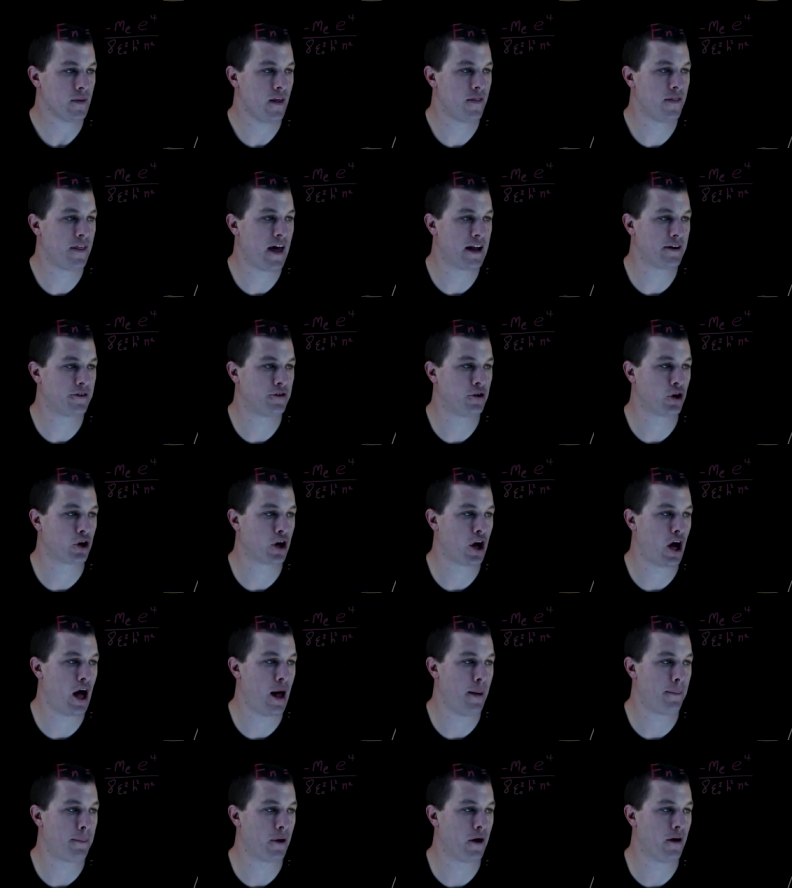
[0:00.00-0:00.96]
That took
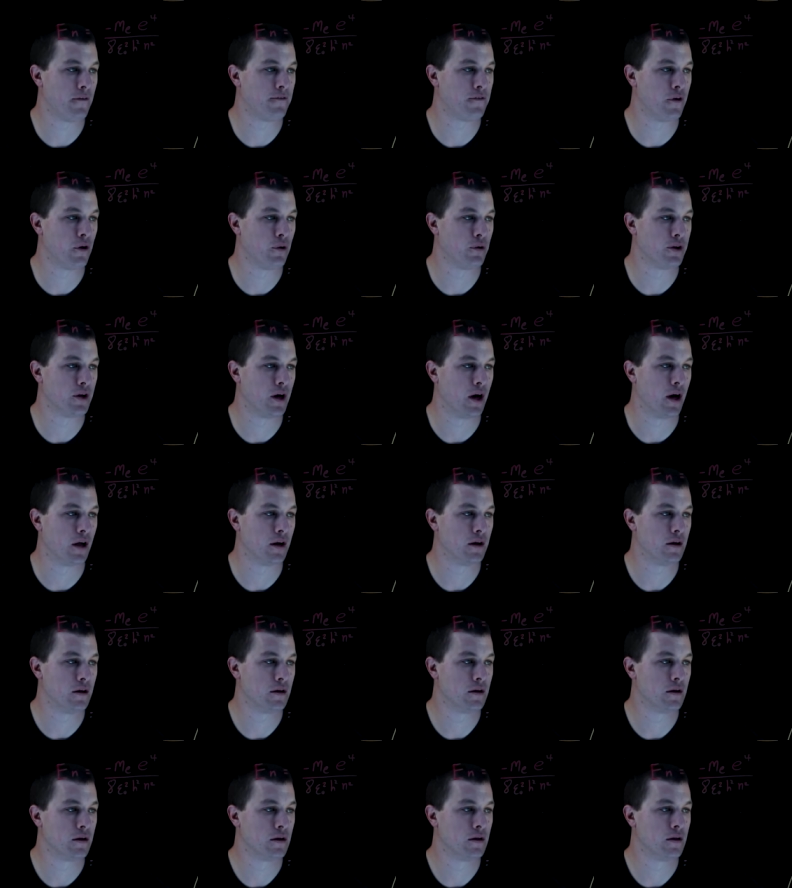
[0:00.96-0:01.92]
up a photon,
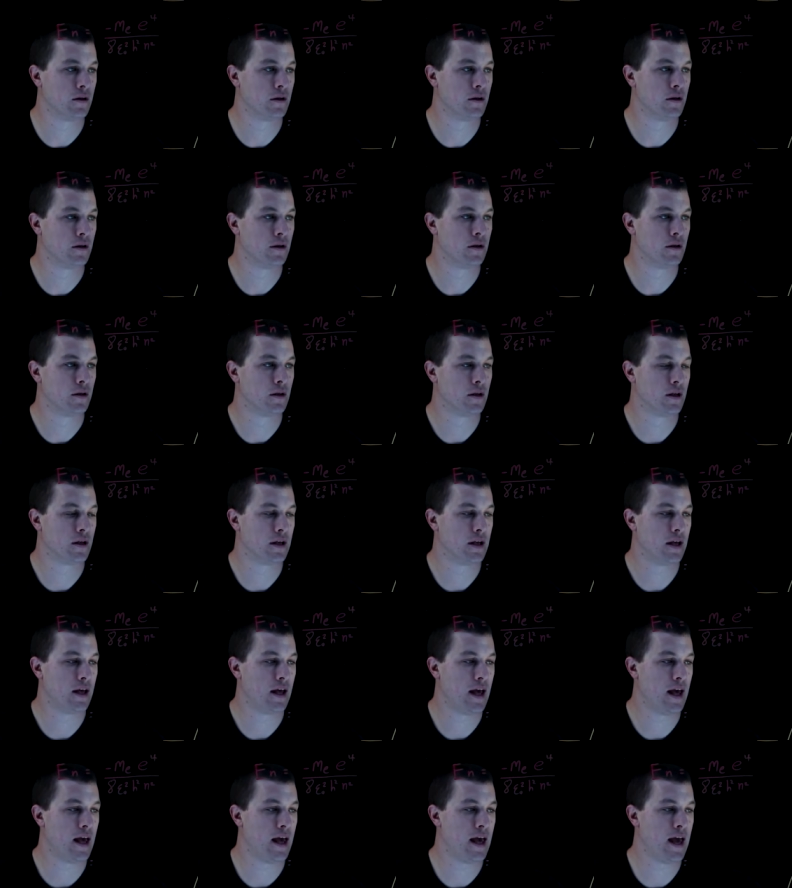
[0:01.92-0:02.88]

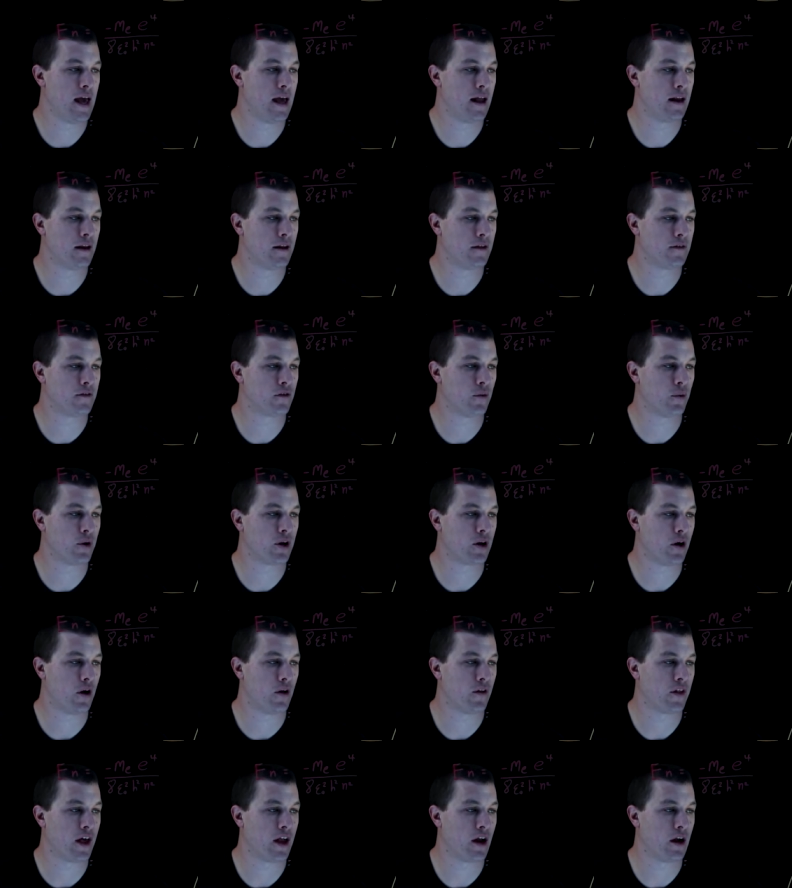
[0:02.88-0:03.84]
and so we
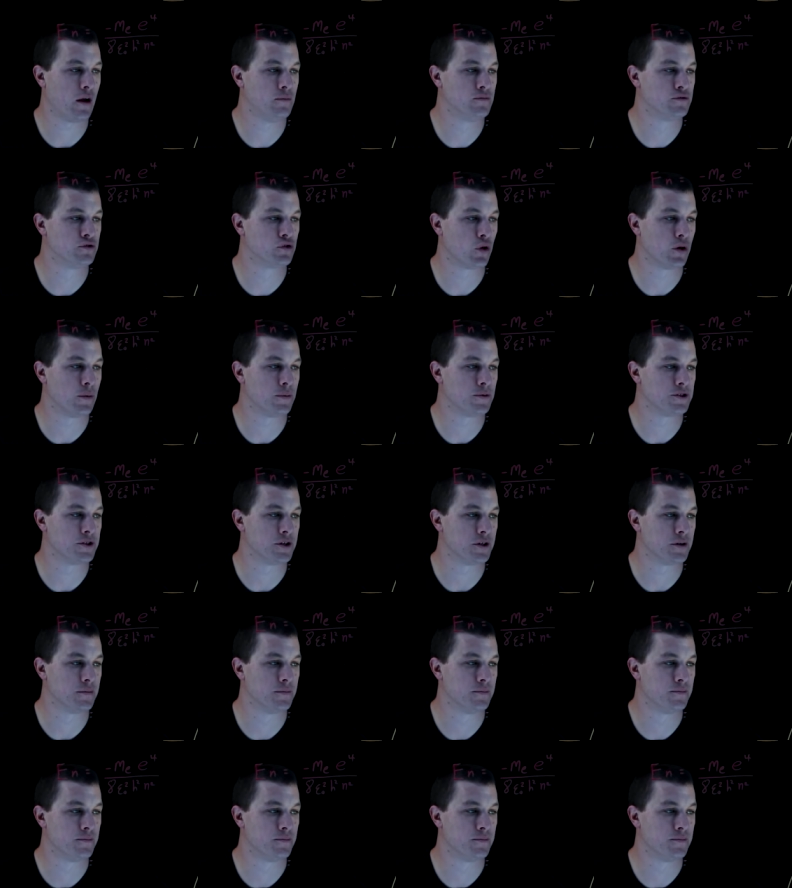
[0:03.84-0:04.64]
call that absorption.